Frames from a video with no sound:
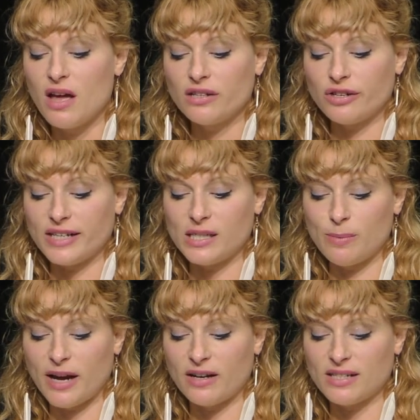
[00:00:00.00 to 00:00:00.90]

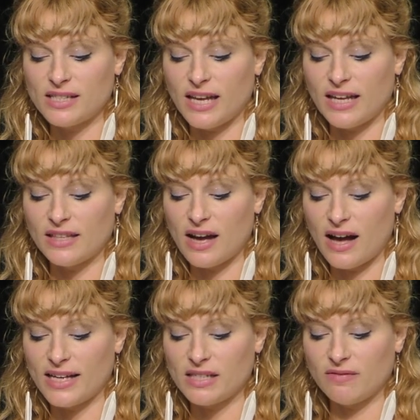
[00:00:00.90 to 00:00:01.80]
transparency in the
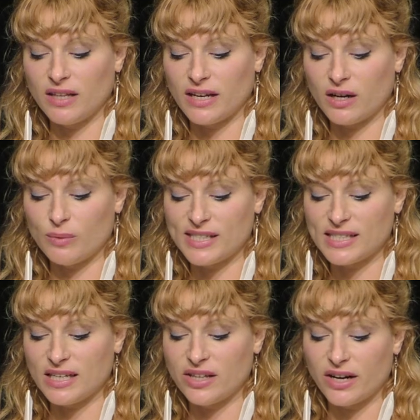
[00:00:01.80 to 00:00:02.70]
eyes of liquor. We
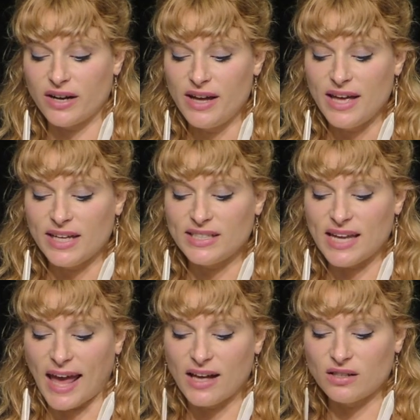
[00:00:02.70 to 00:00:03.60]
slither,
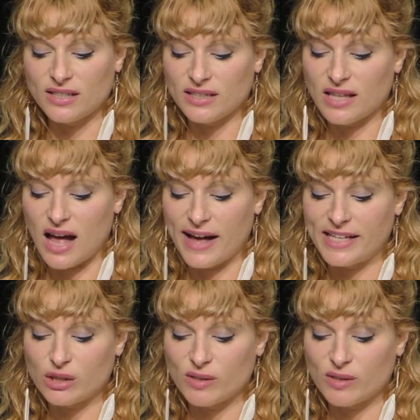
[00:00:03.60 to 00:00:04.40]
entangled in lies.